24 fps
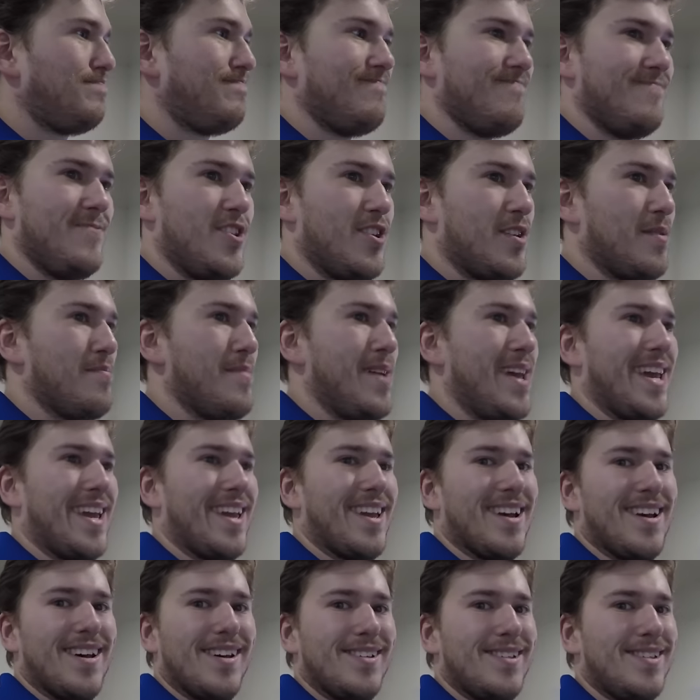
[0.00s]
you can make
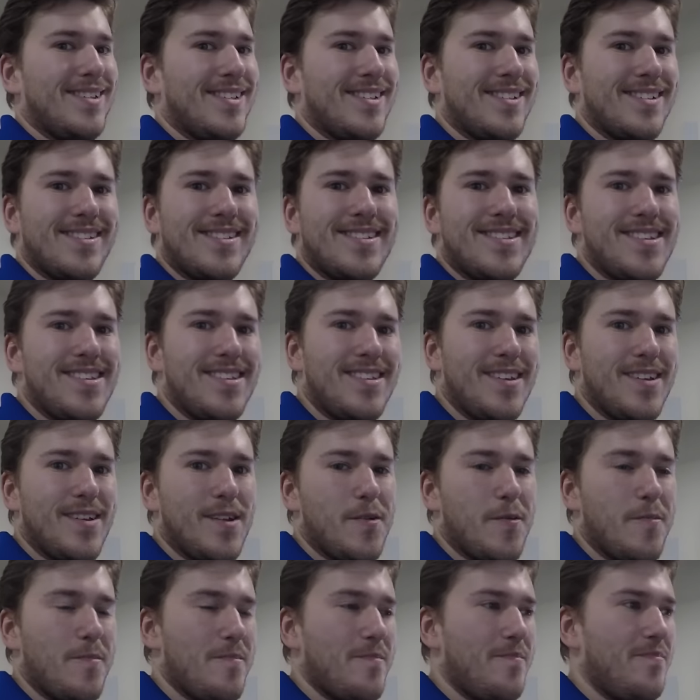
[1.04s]
a you
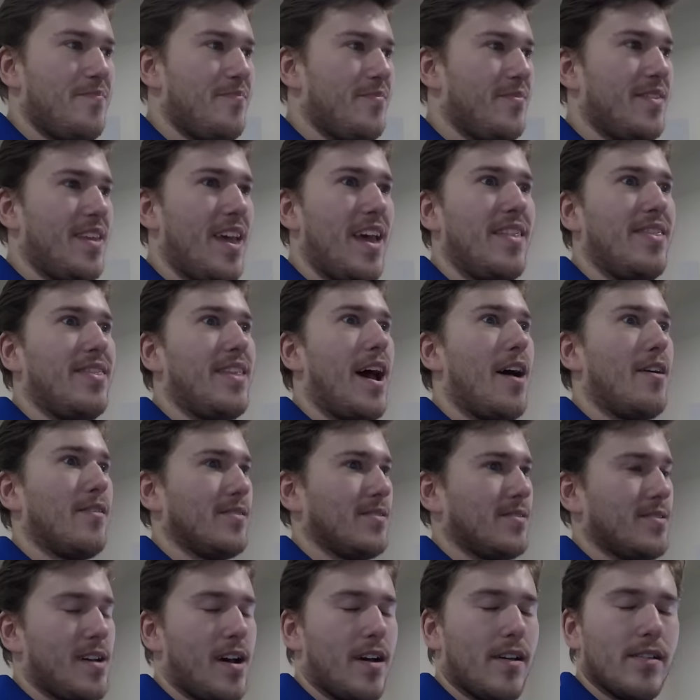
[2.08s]
know ten
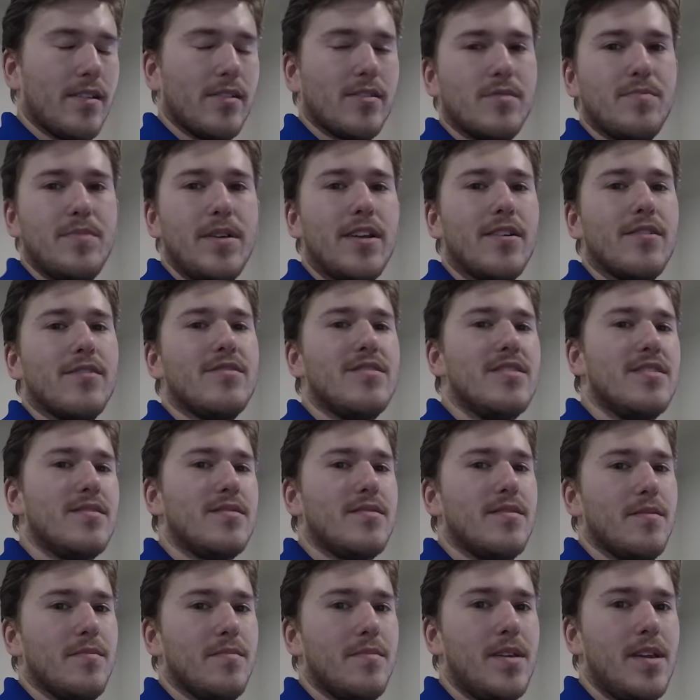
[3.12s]
thousand dollar speaker
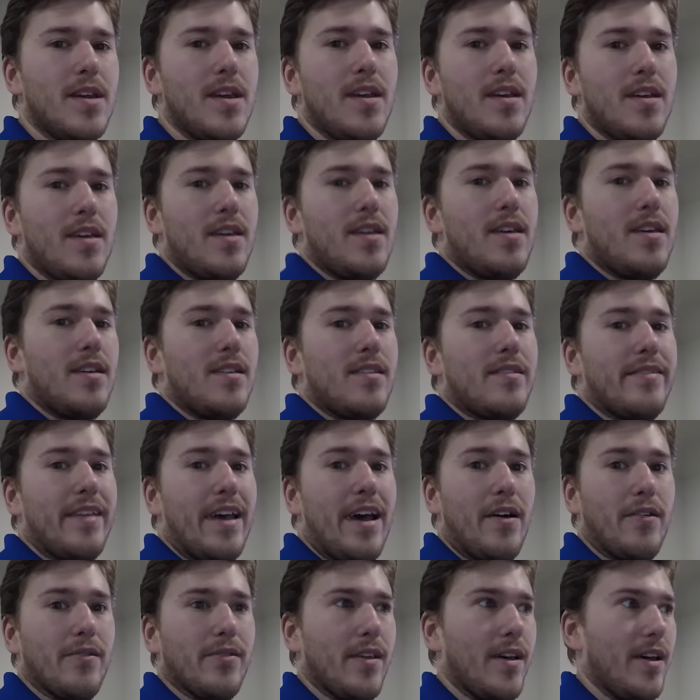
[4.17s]
system
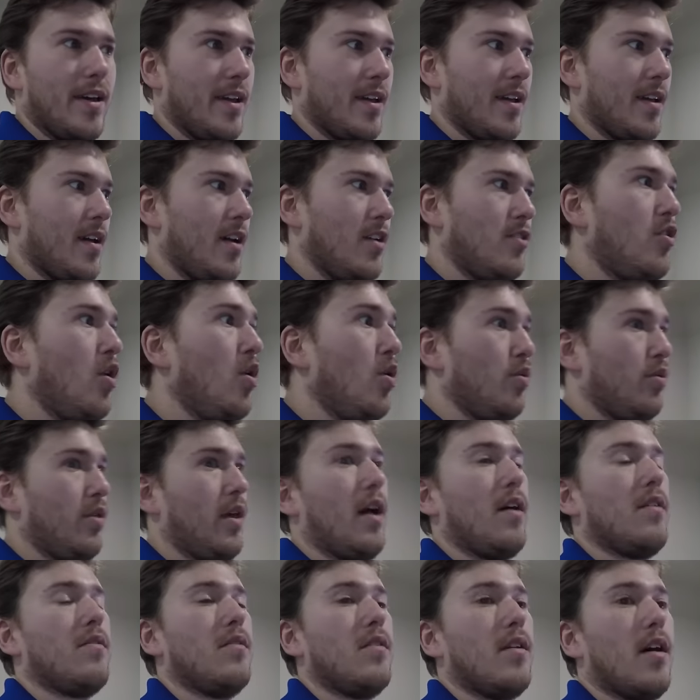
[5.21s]
sound like a two
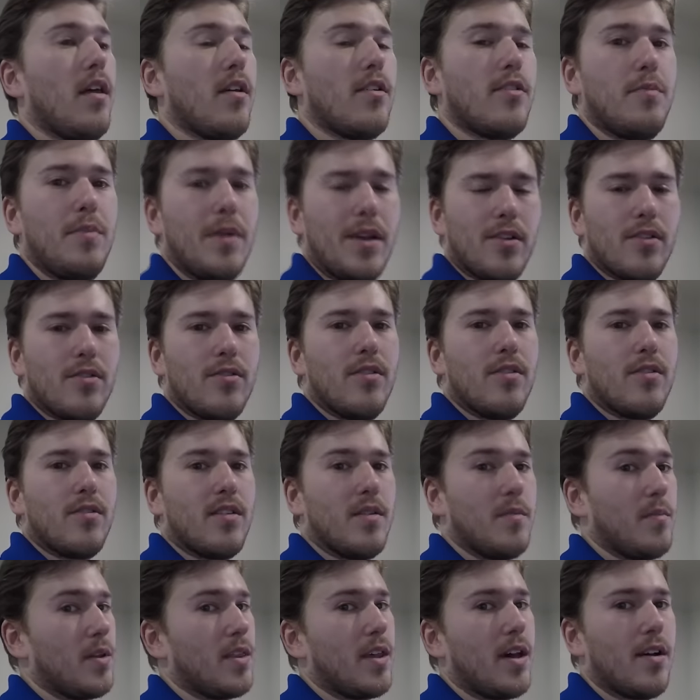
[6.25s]
thousand dollar speaker
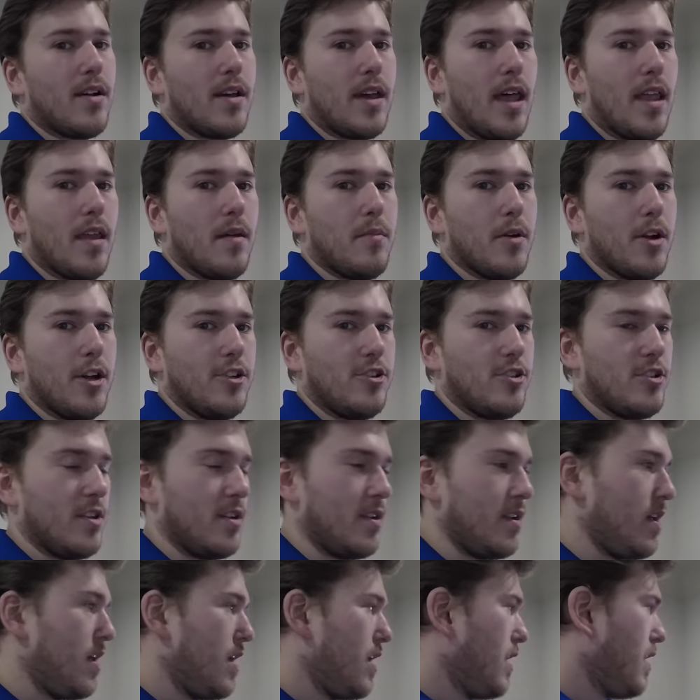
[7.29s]
system without calibration.
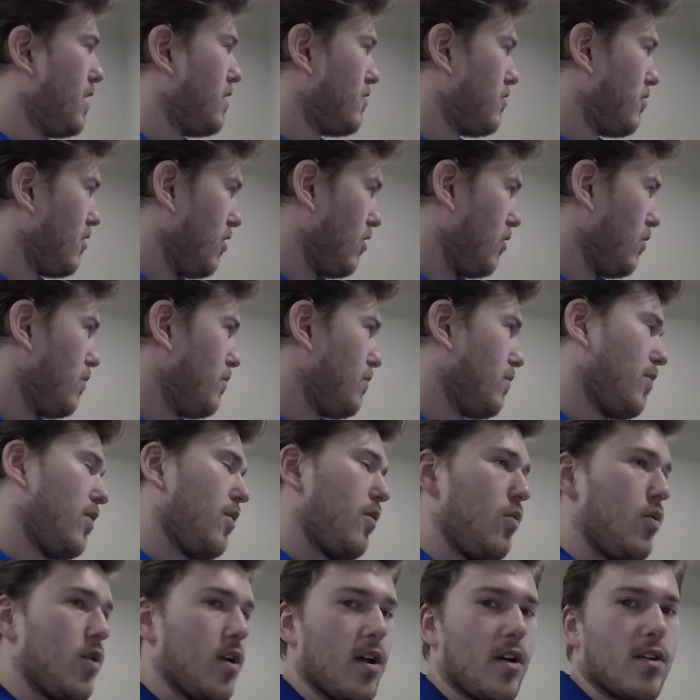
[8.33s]
So
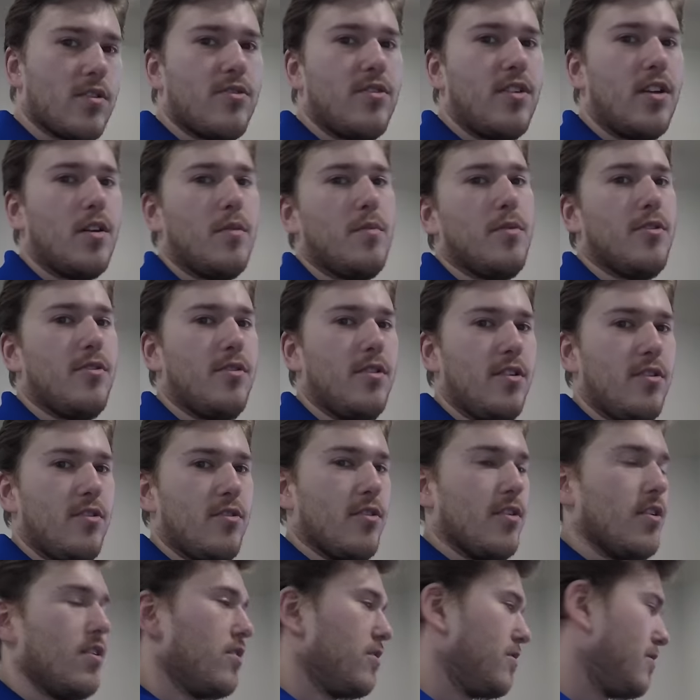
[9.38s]
what our standard
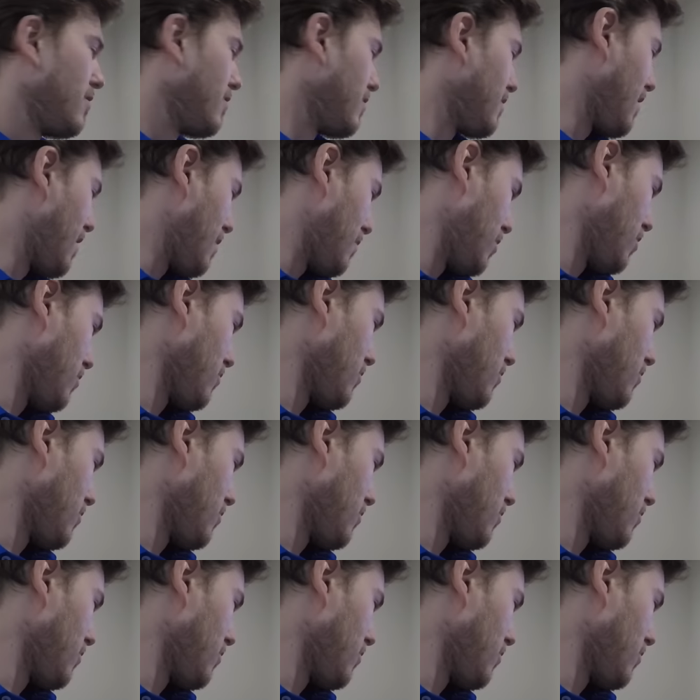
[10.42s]
procedure is, is I'm going to